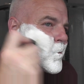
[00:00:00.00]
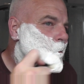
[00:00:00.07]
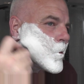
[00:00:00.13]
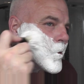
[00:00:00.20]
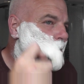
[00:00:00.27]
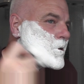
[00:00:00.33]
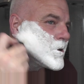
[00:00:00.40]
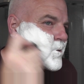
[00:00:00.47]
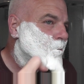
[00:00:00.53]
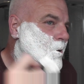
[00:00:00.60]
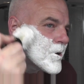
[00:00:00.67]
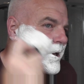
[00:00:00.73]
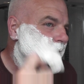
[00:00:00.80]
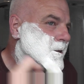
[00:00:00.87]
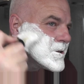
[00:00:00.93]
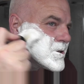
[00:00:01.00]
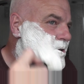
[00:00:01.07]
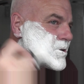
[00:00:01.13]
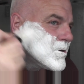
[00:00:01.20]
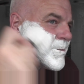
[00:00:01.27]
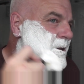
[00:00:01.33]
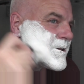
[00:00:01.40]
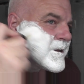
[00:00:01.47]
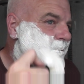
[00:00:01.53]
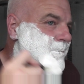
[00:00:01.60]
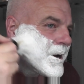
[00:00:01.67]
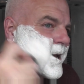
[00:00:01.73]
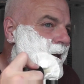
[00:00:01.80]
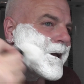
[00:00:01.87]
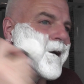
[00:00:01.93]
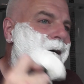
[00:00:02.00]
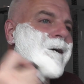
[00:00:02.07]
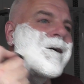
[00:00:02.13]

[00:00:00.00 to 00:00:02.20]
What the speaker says: So just working the soap into my